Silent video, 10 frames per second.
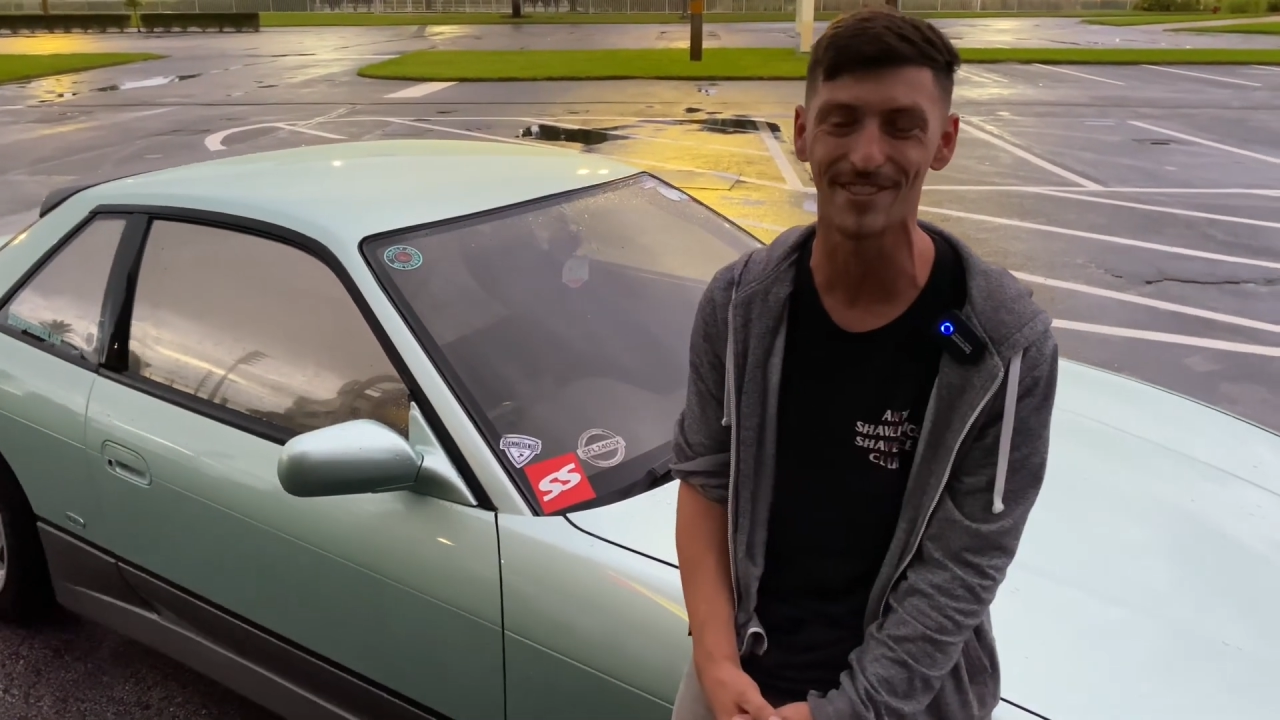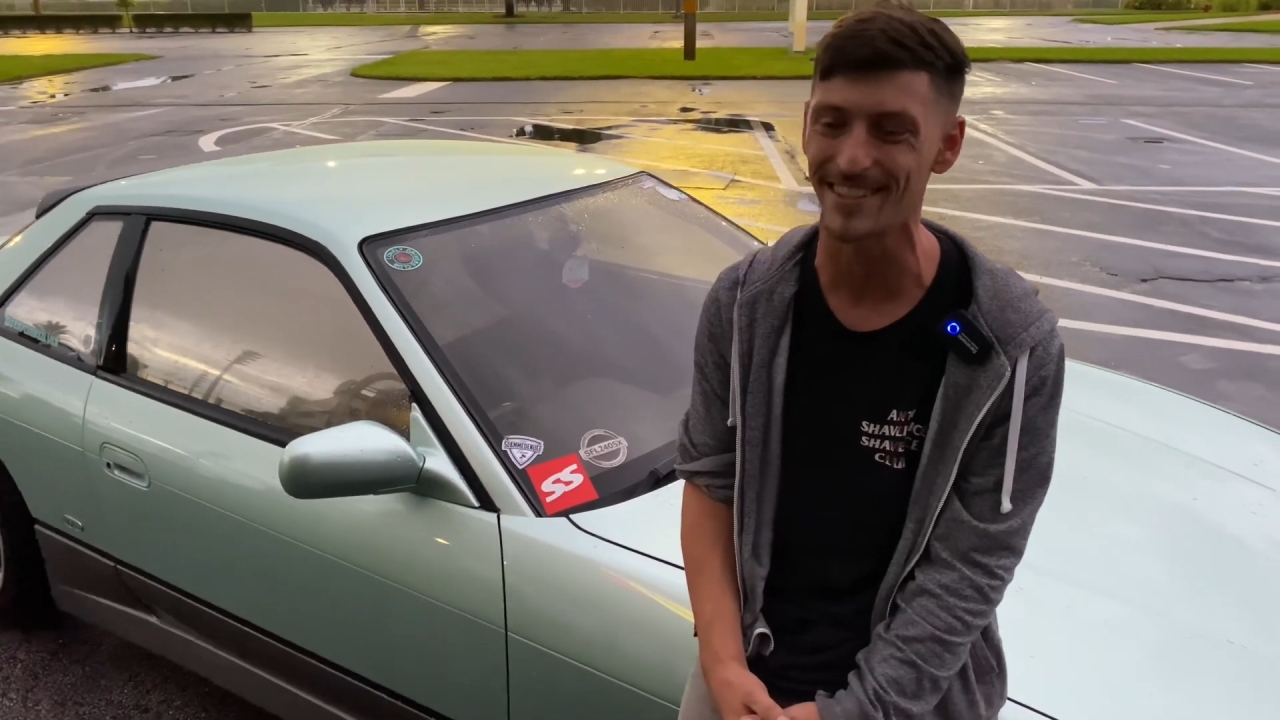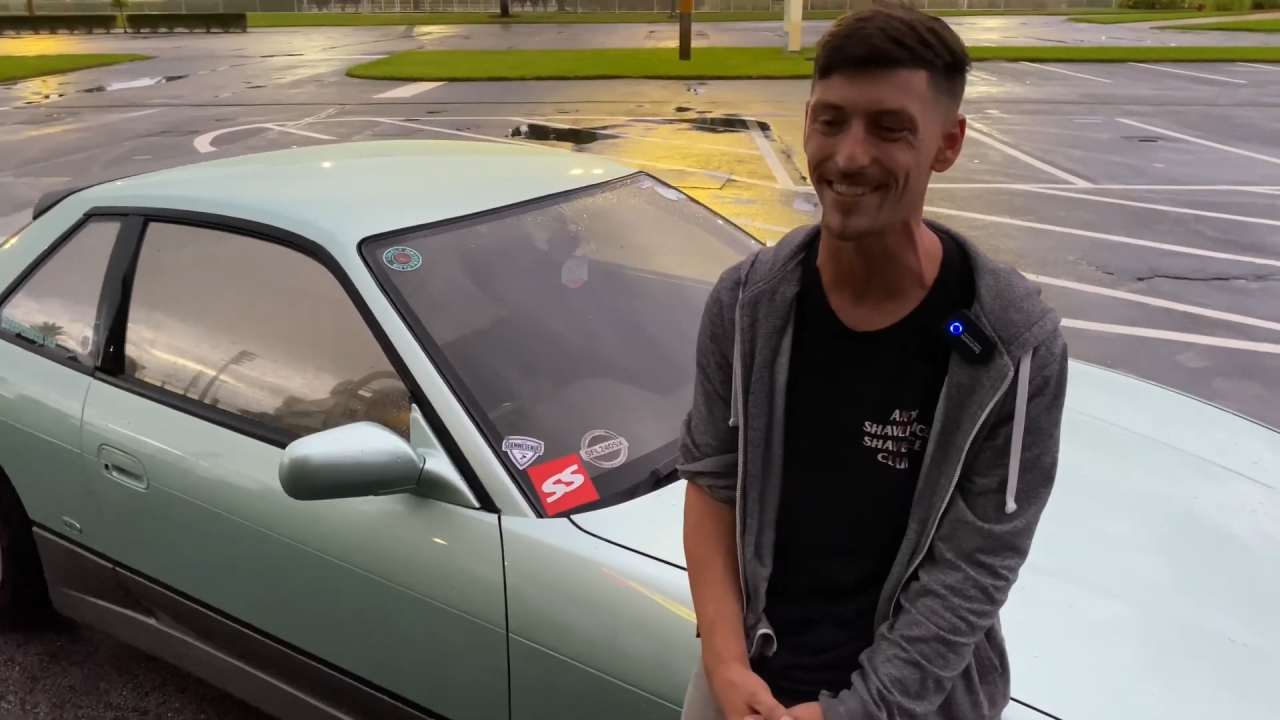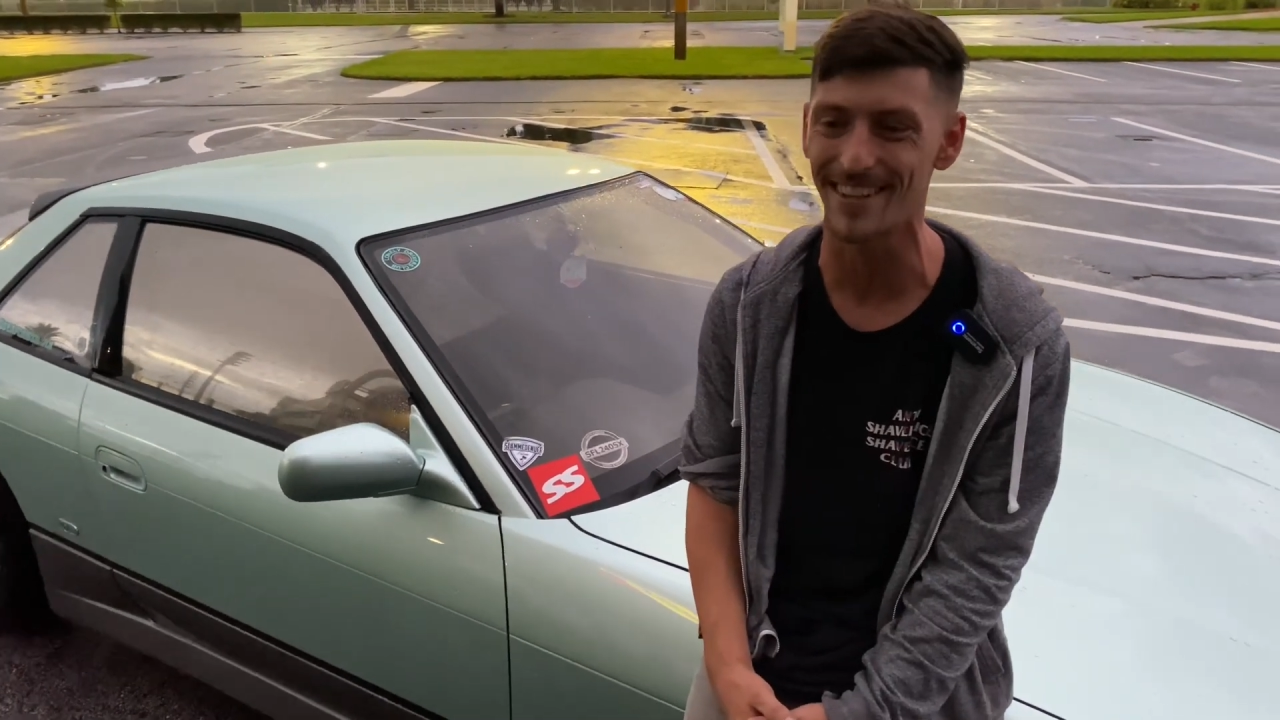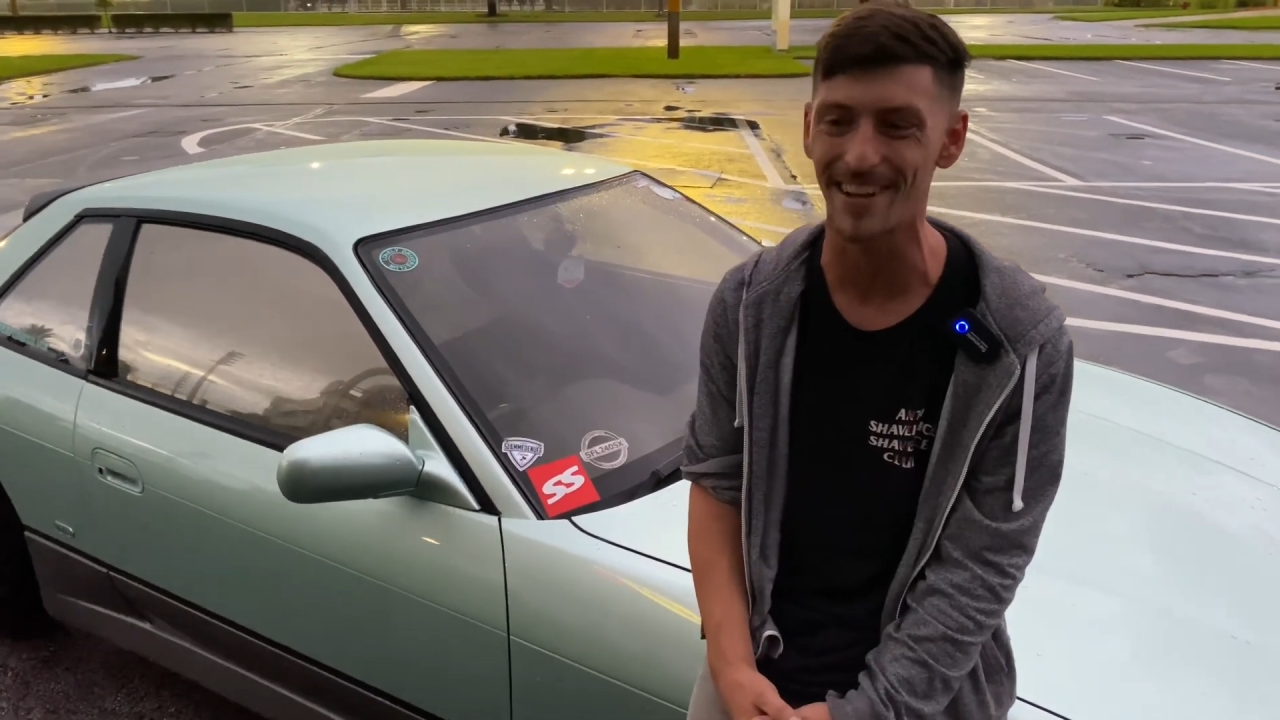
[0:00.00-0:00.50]

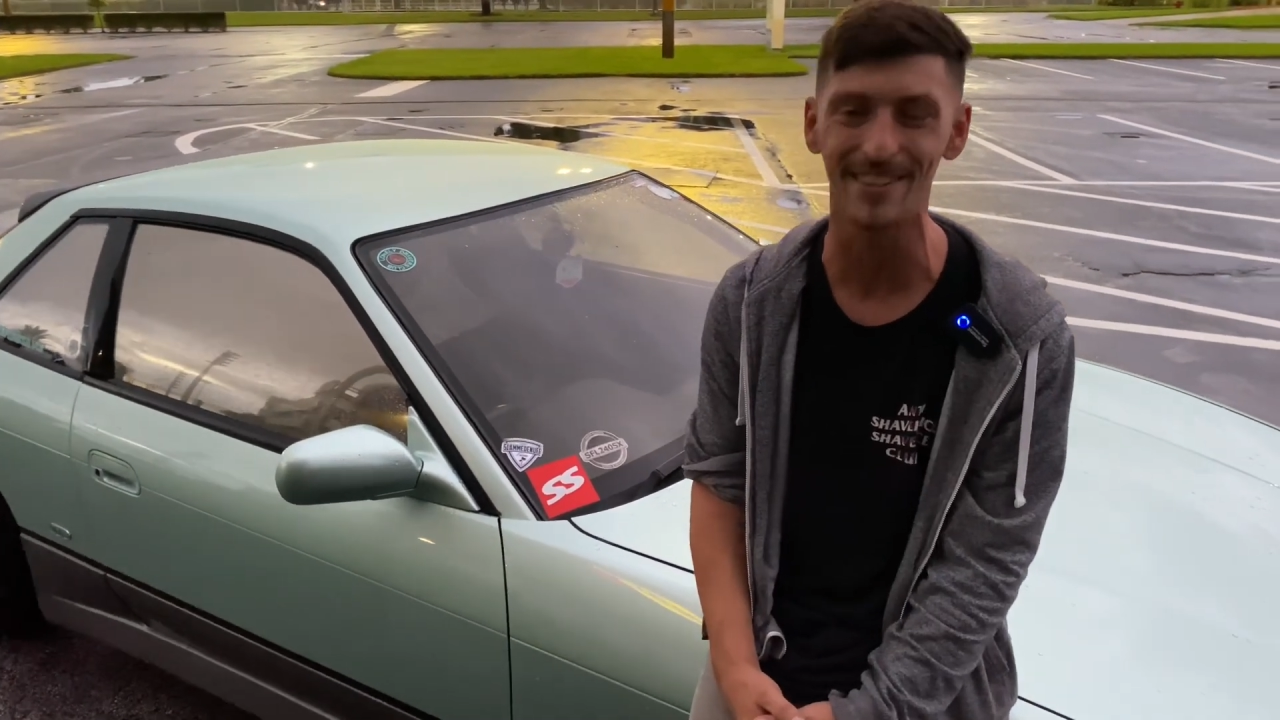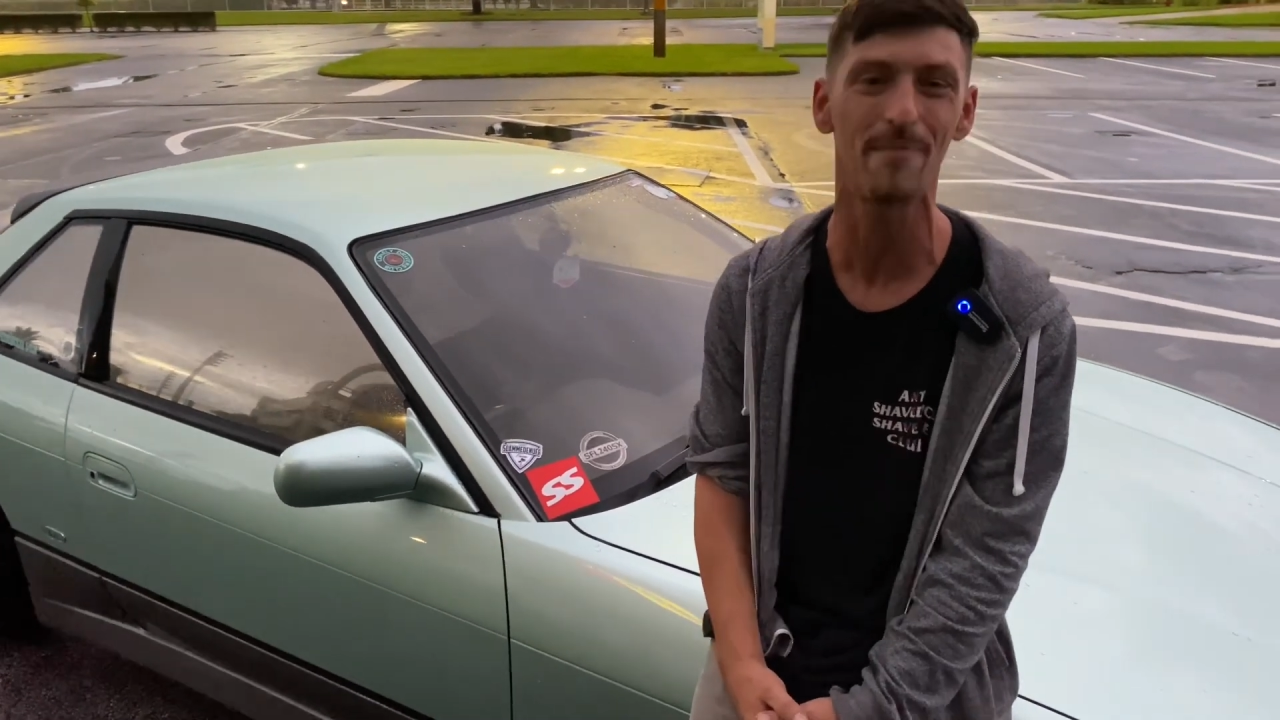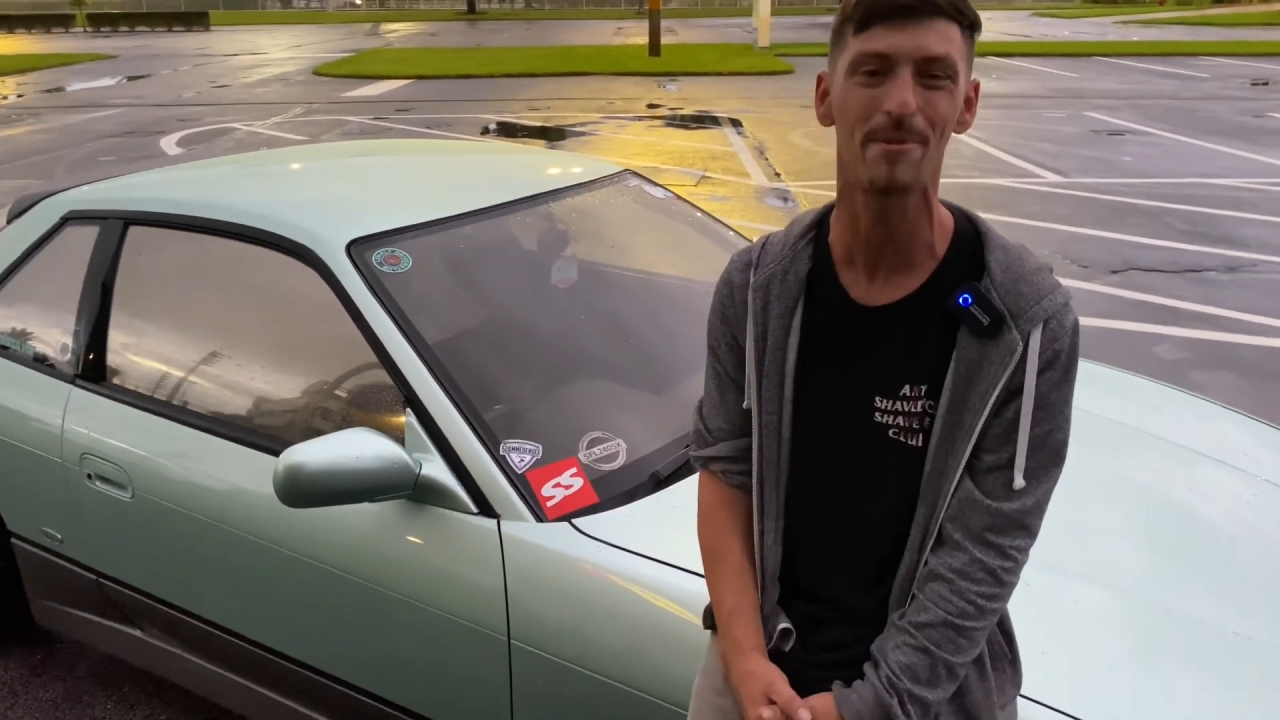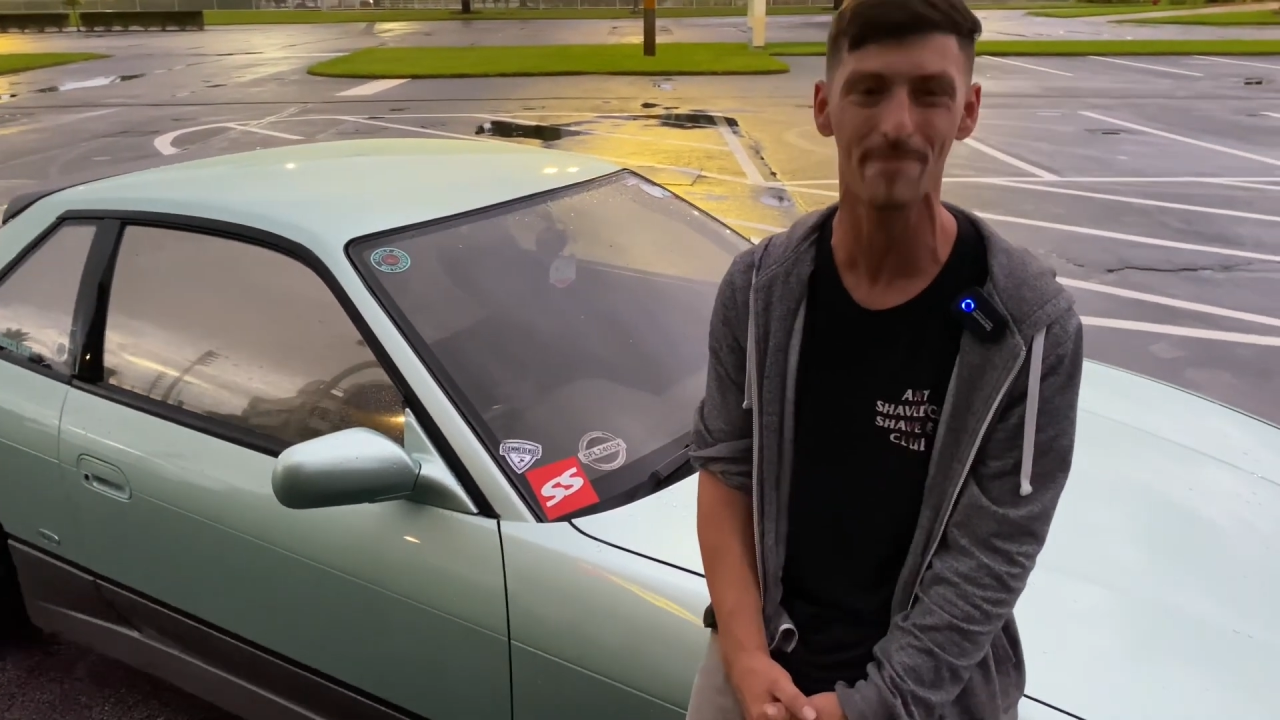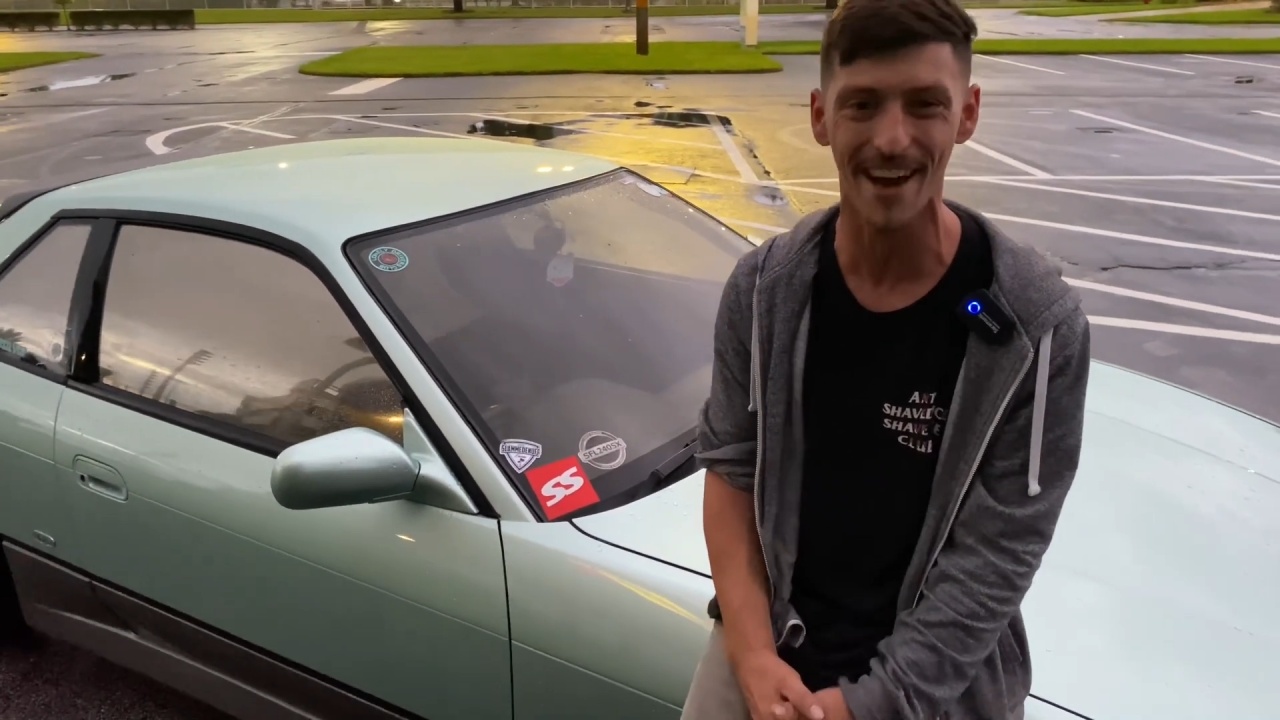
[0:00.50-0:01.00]
and yeah,
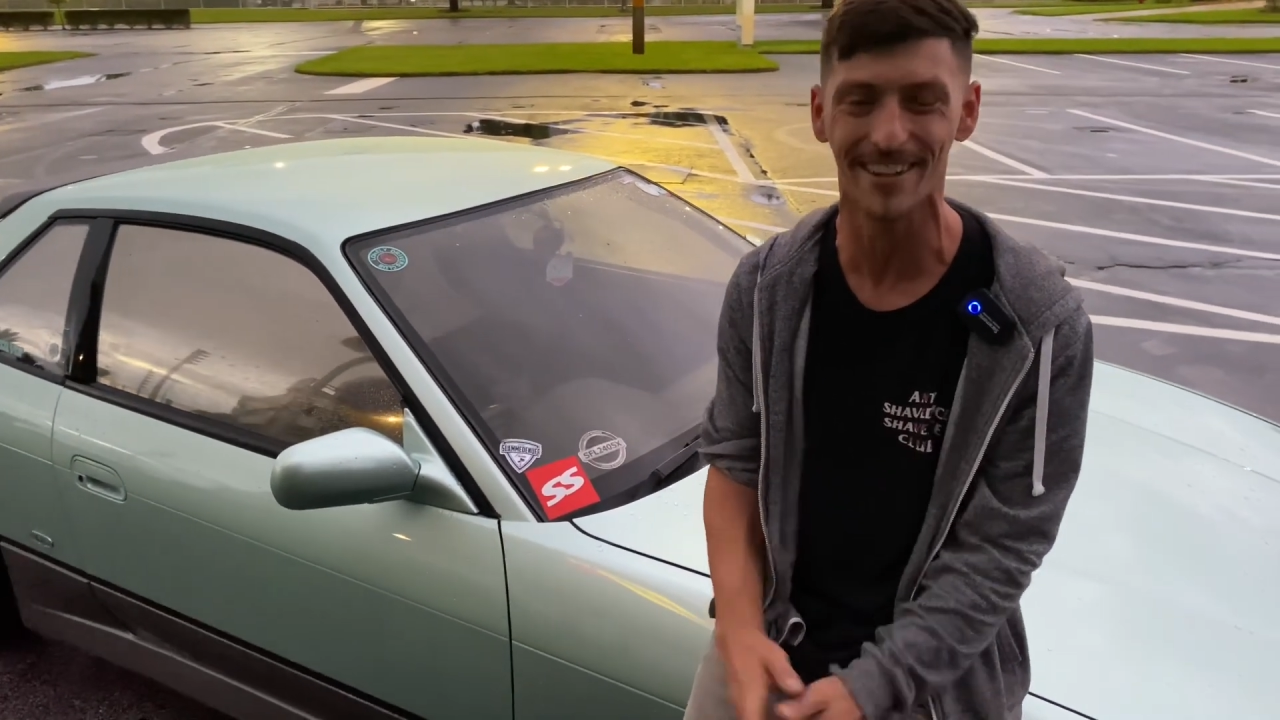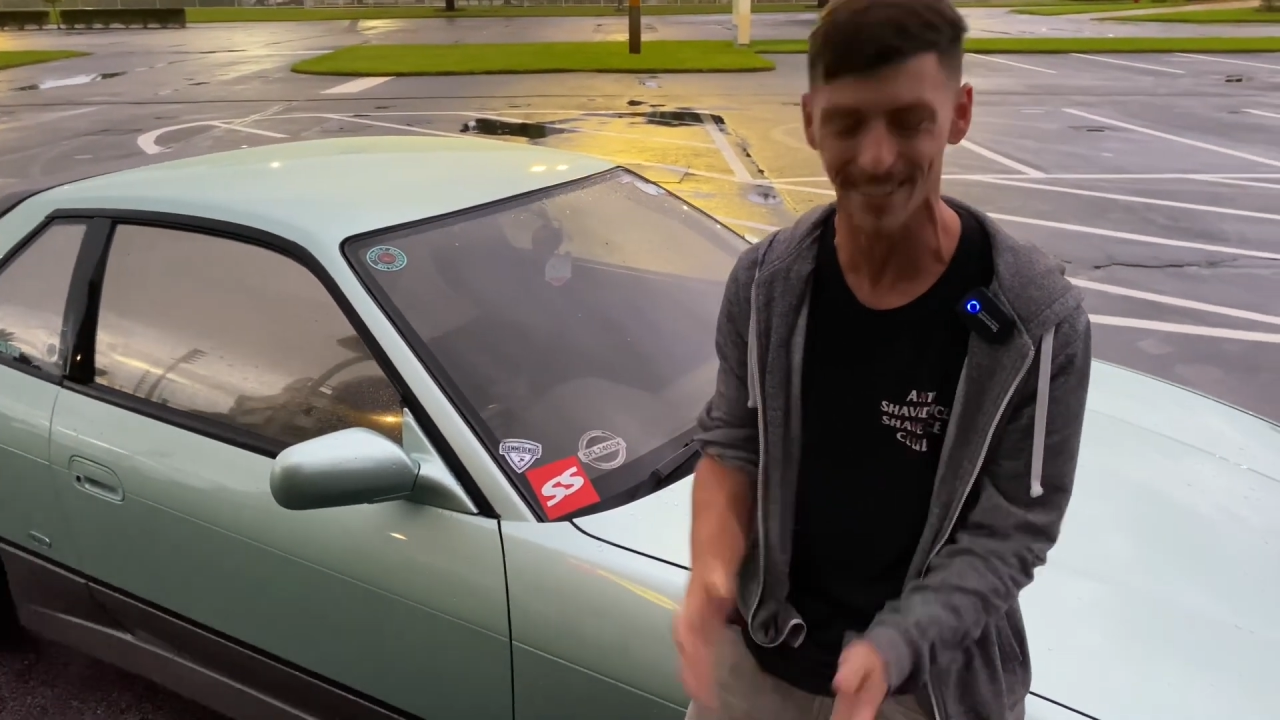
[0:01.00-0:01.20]
I'm about